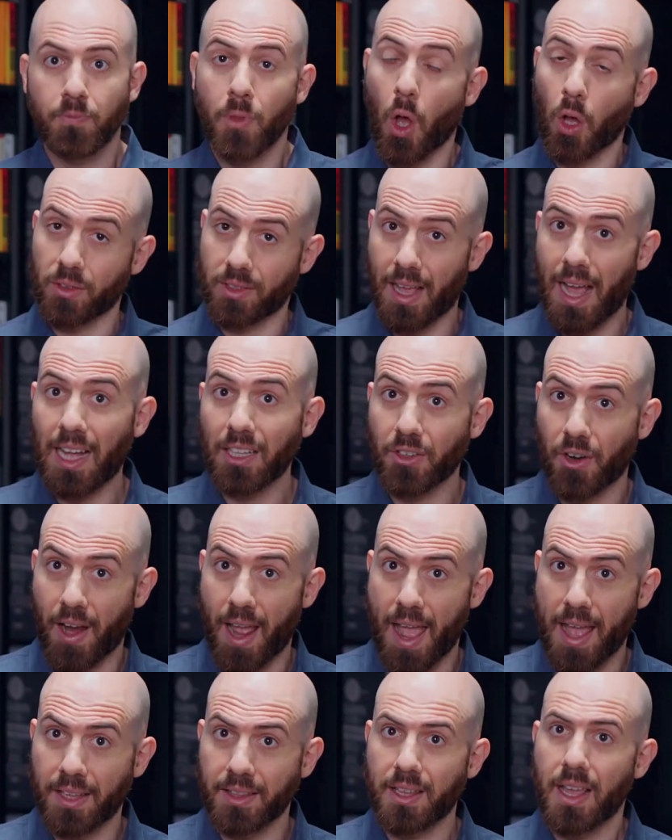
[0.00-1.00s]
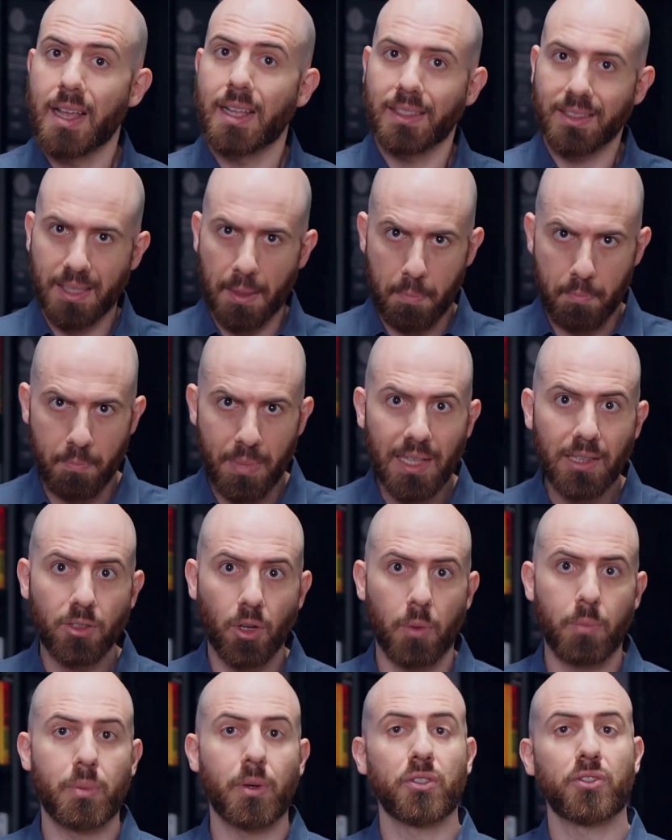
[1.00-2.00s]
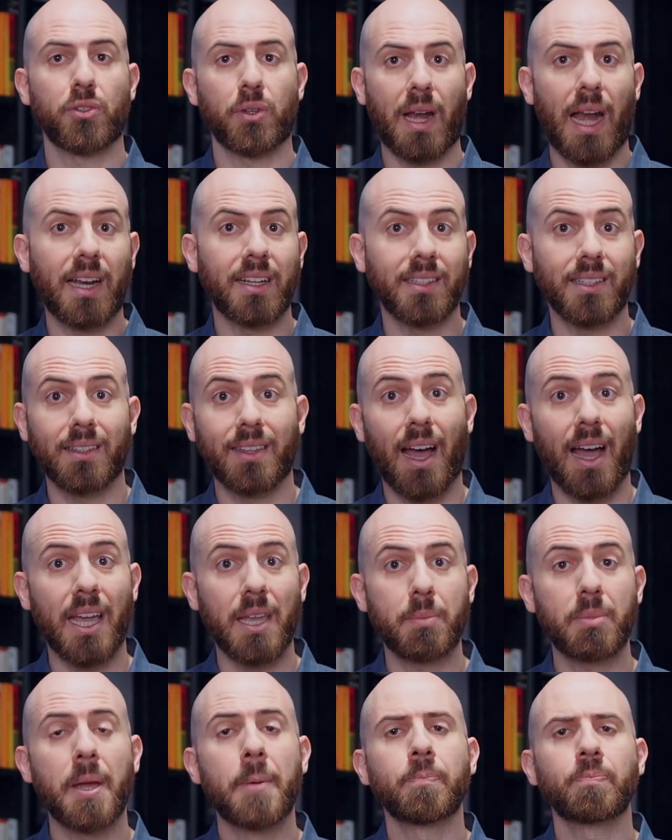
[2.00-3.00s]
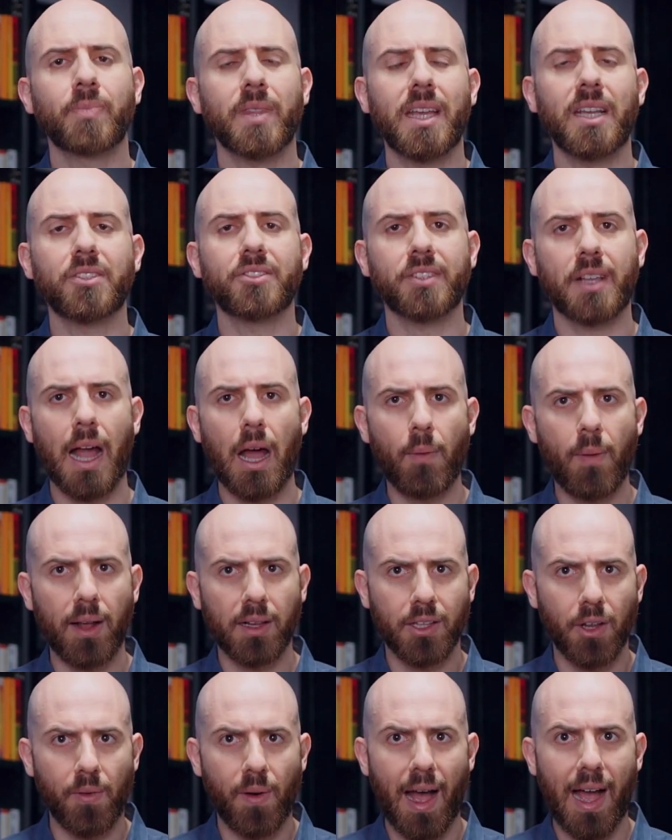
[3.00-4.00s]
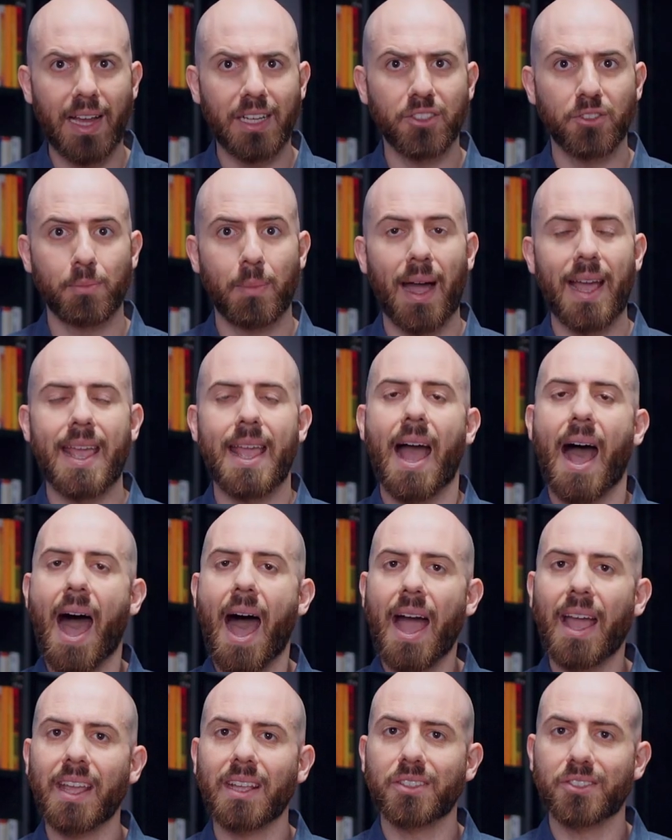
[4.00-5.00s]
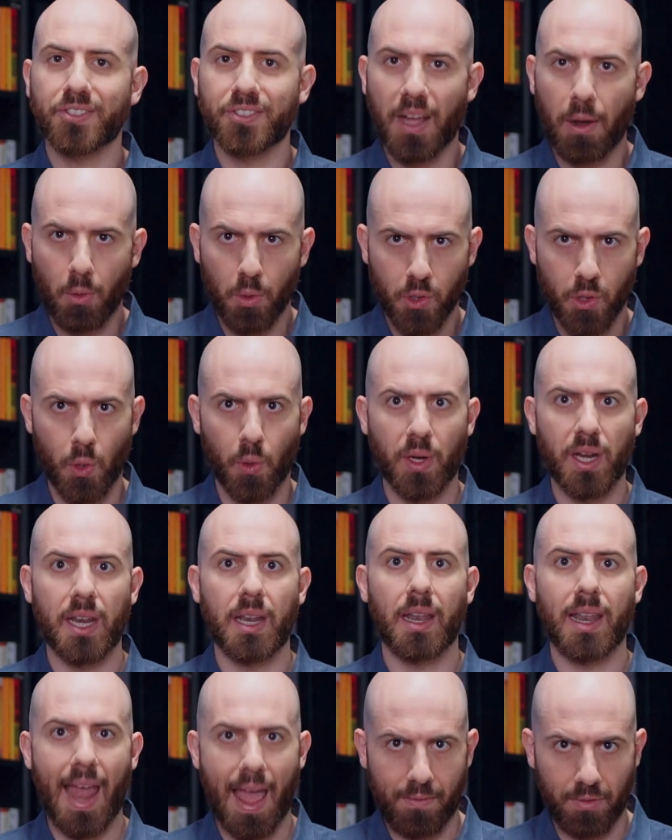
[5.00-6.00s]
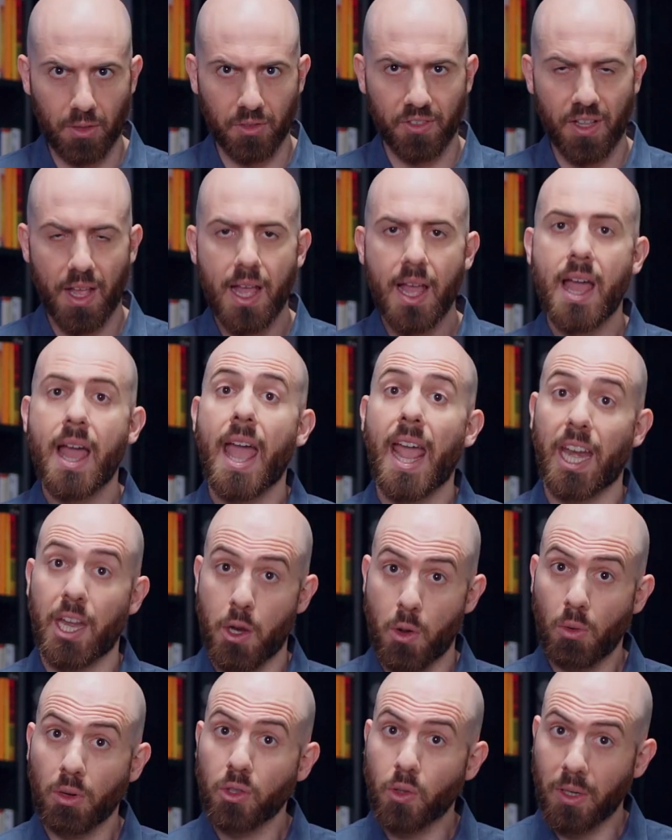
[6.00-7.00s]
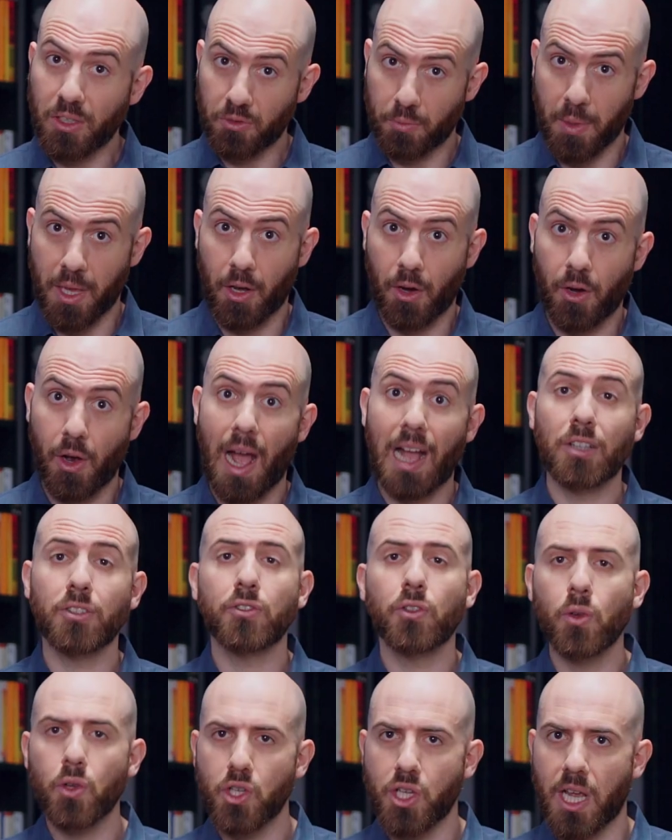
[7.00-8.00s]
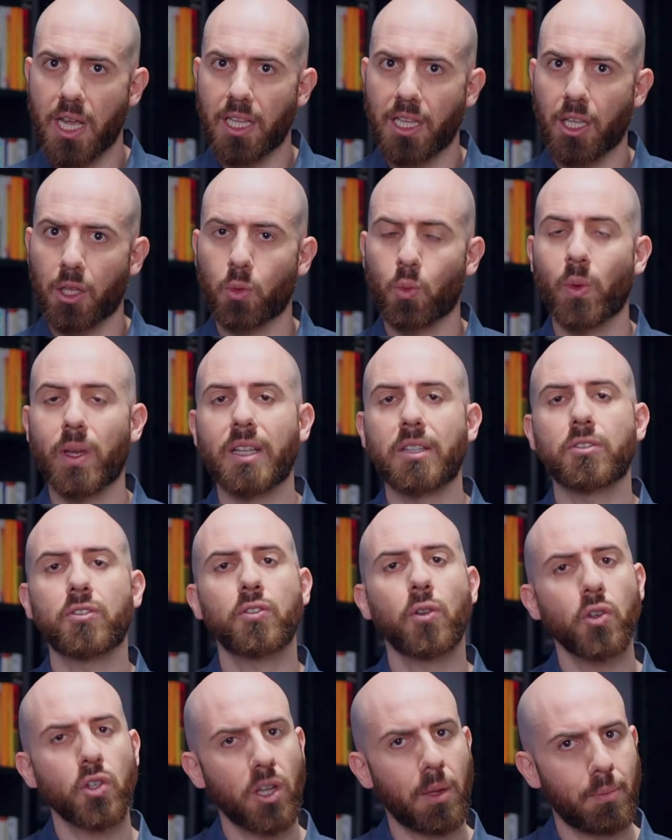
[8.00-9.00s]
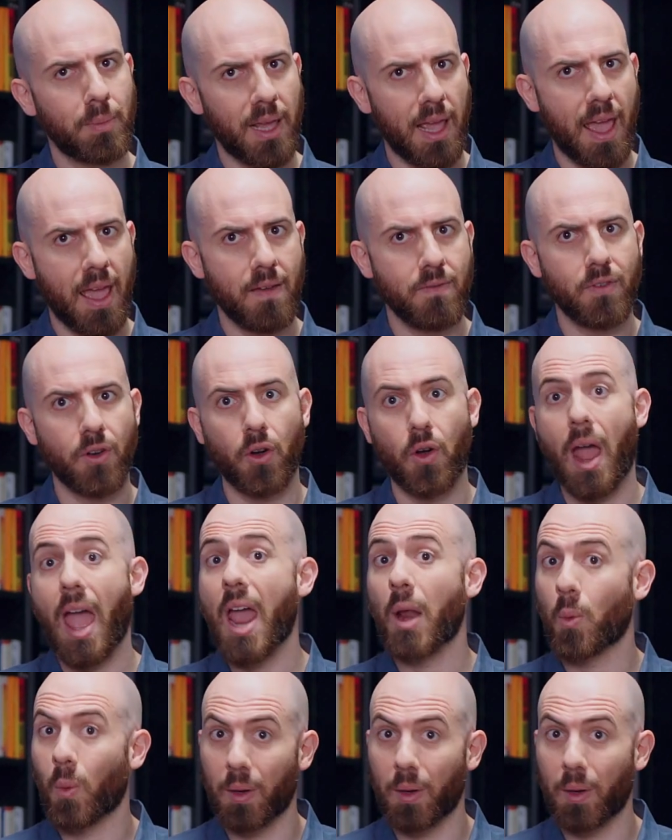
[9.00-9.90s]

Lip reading: On the other hand, the builder personality type is characterized by high serotonin levels, a neurotransmitter associated with social behavior and